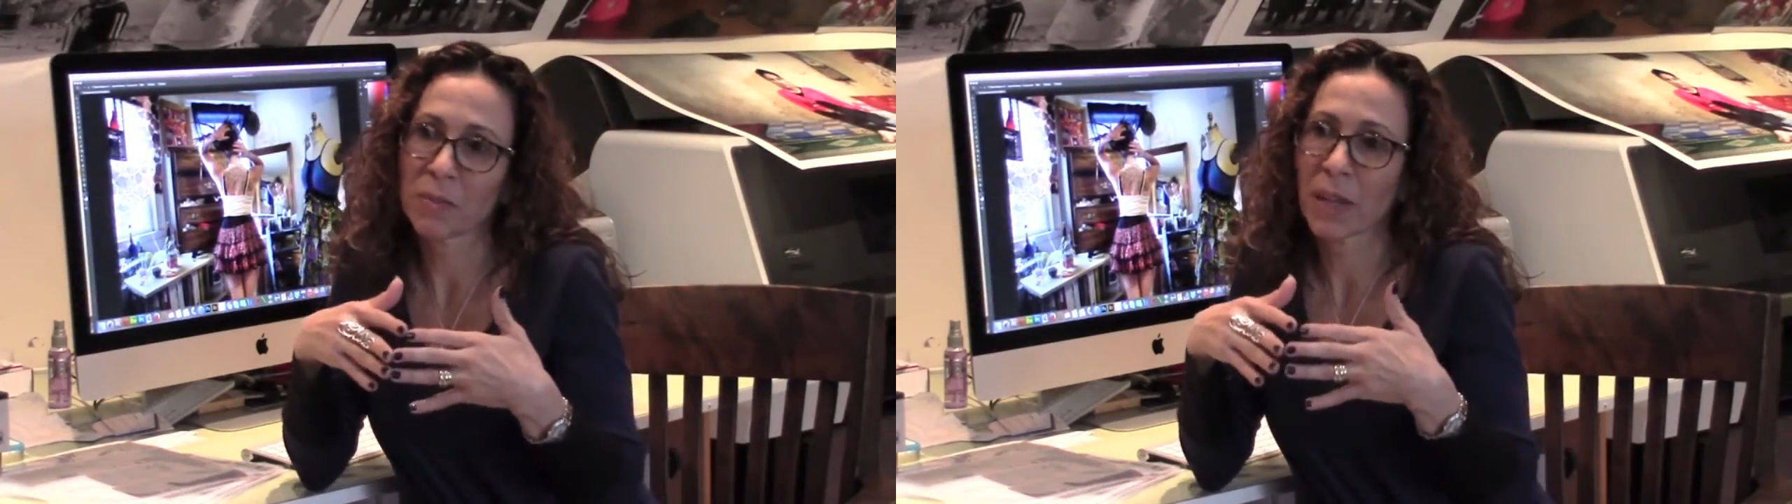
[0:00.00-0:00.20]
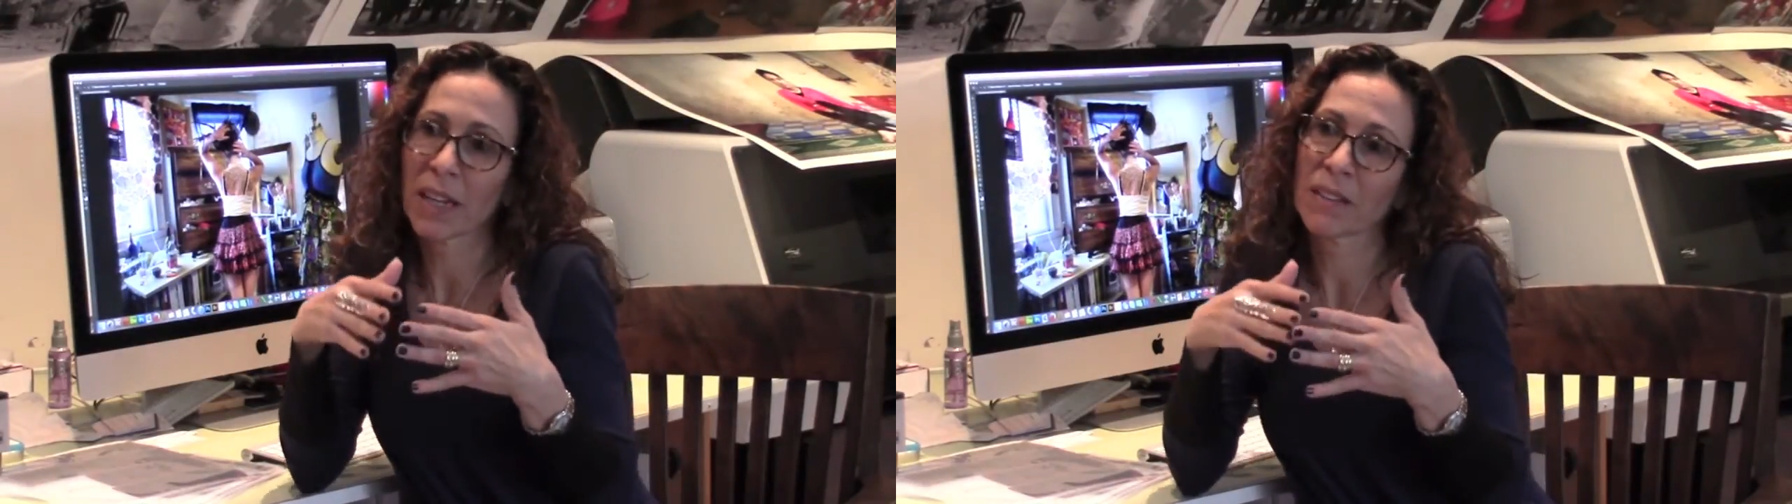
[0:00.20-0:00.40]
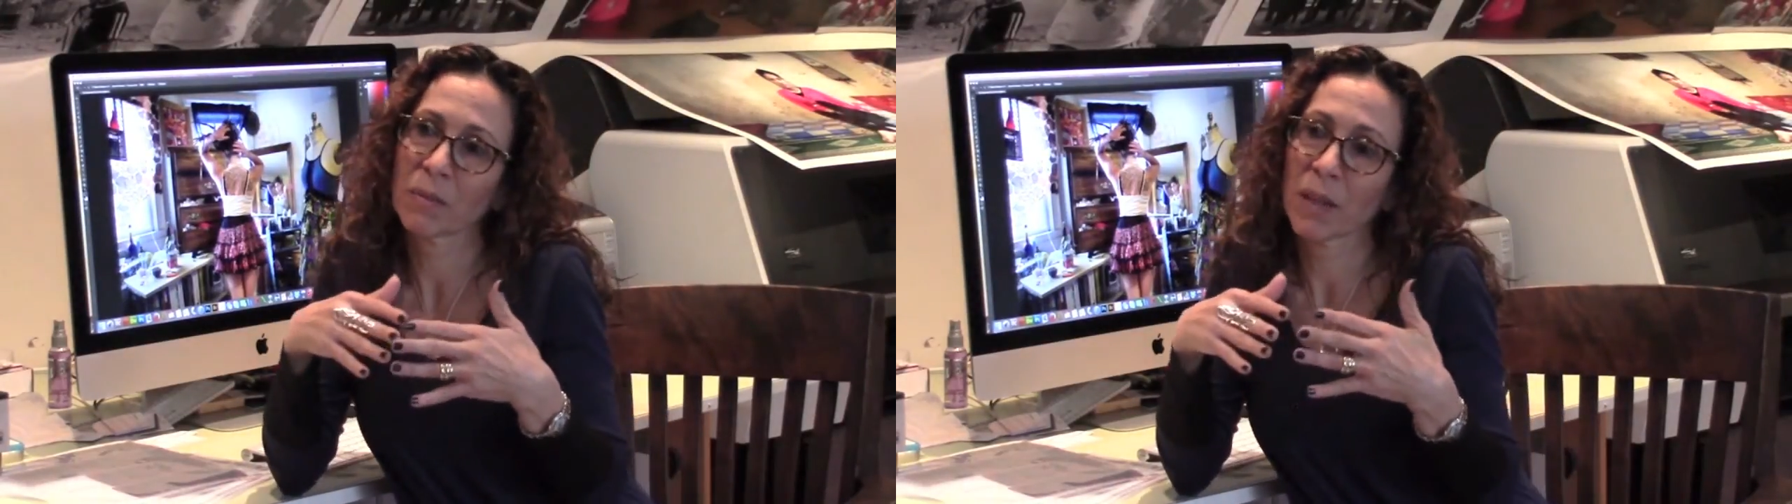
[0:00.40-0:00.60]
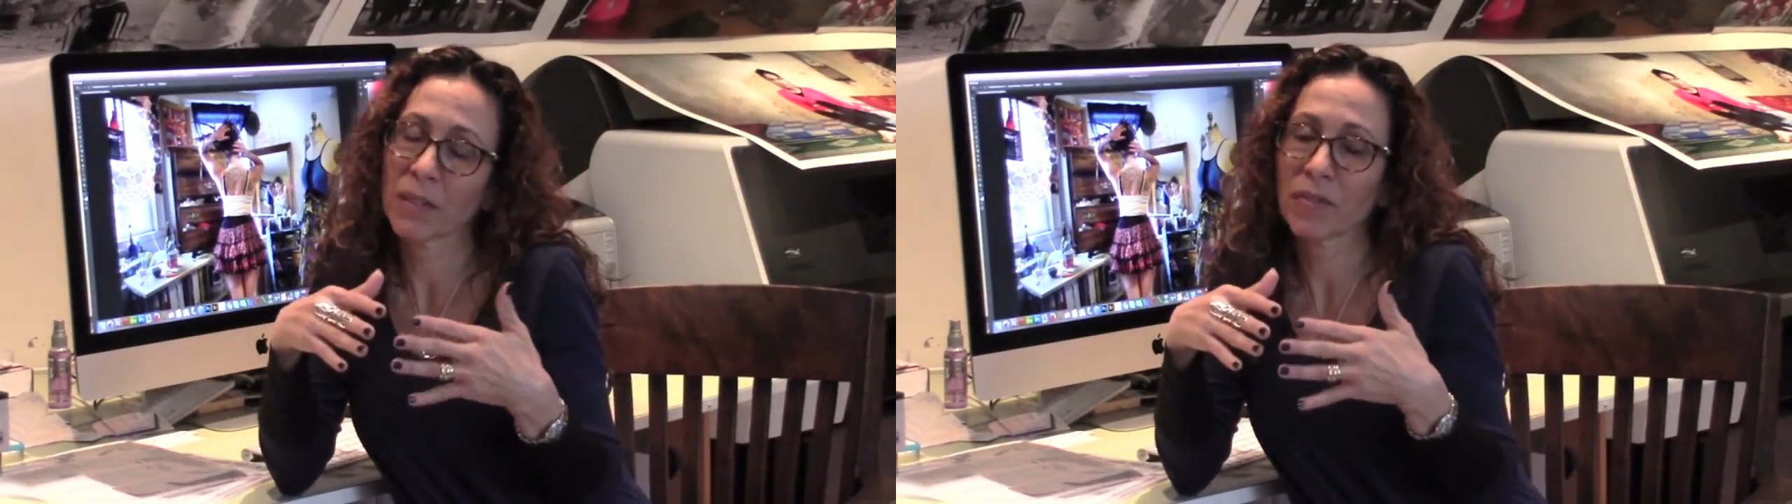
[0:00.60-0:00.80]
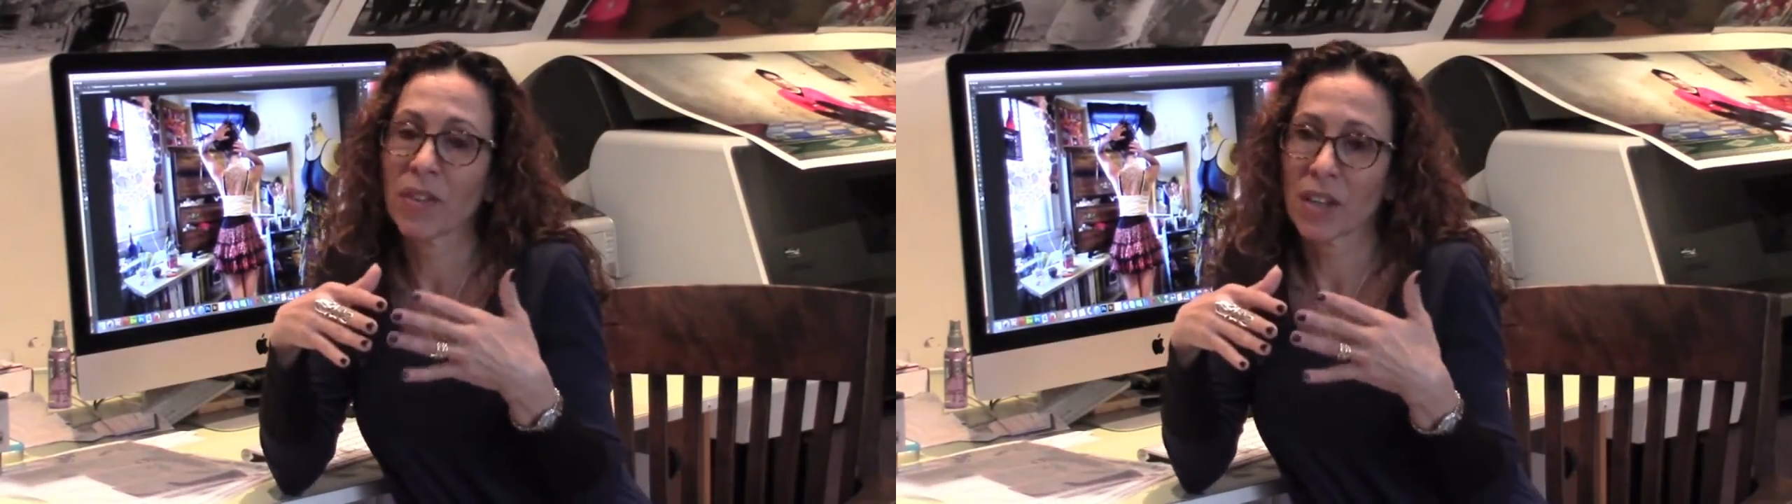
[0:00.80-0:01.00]

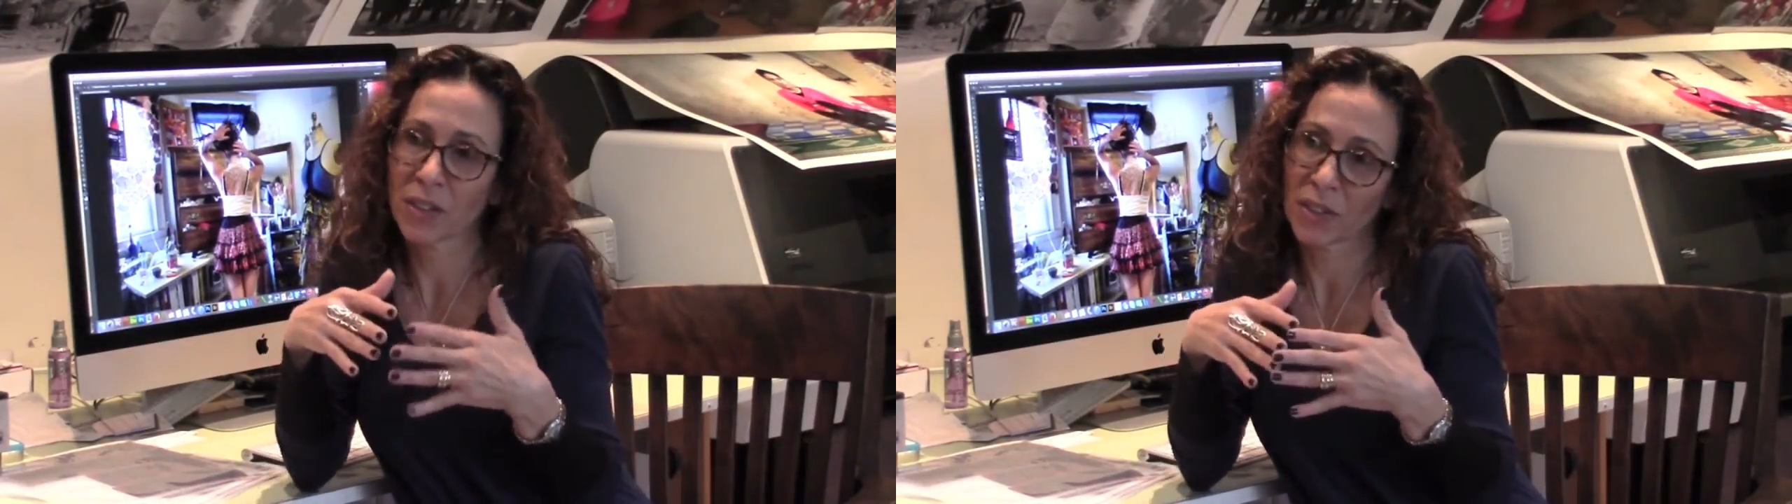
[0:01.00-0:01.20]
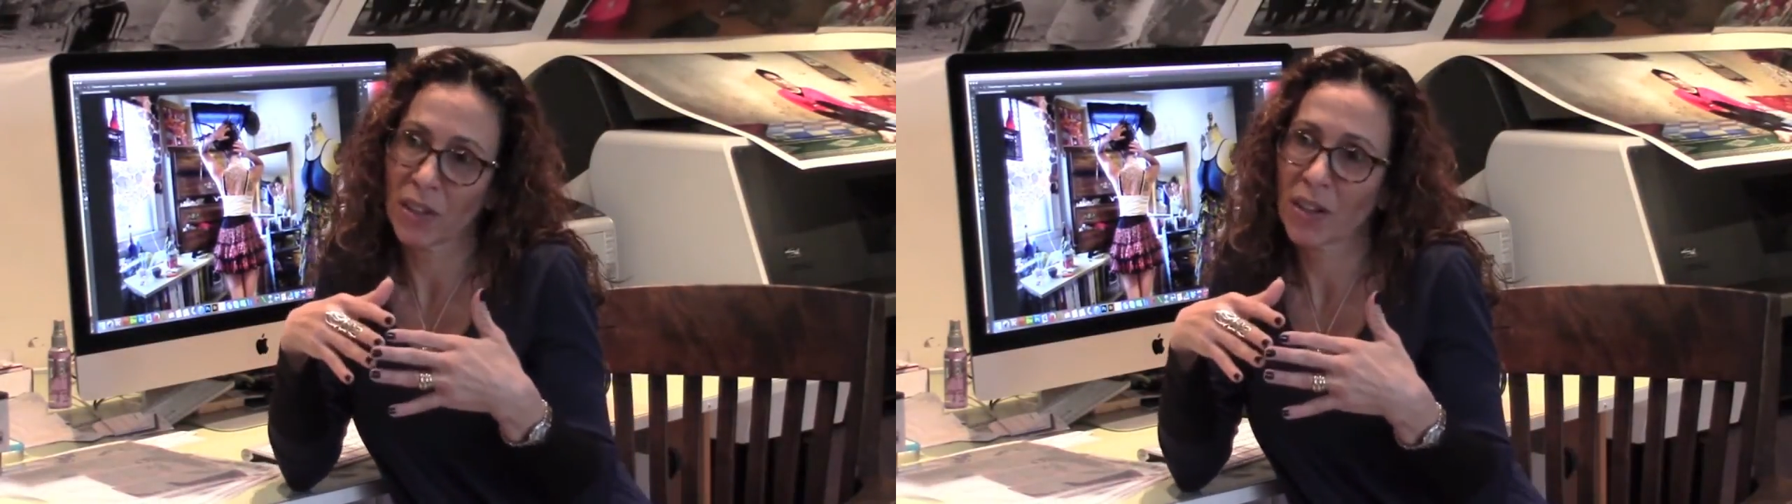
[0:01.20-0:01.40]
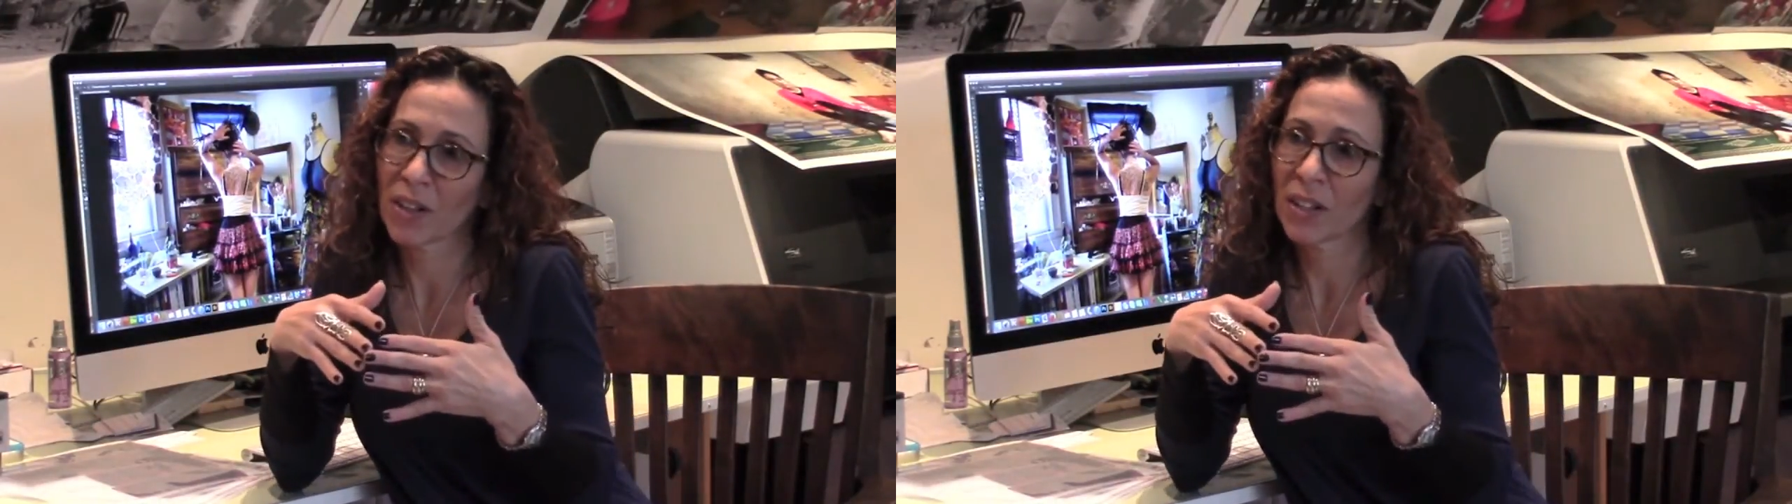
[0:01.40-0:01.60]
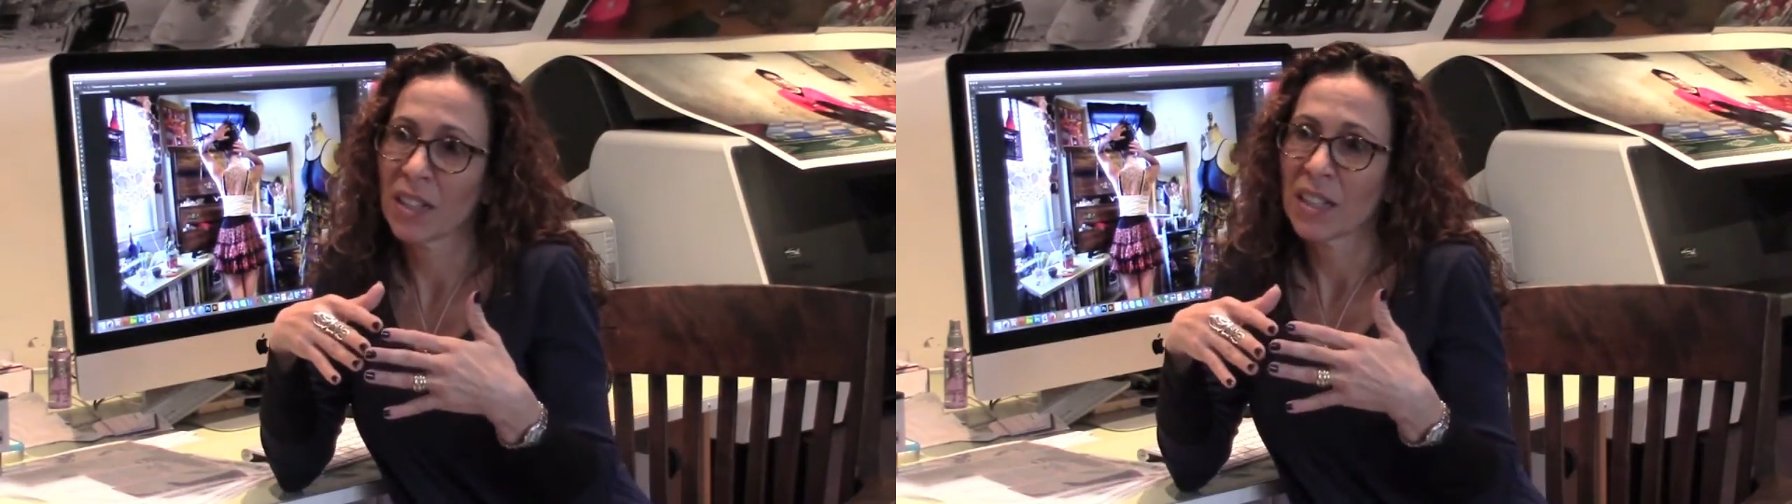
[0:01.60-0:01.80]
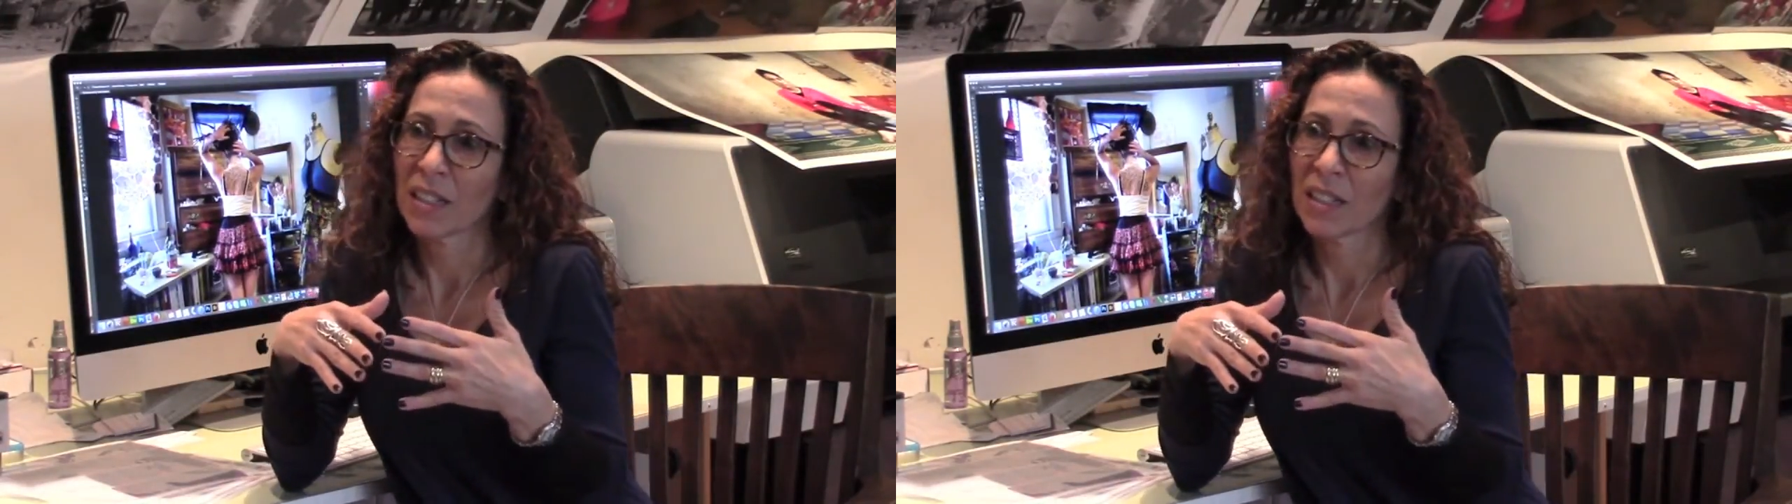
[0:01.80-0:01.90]
my father-in-law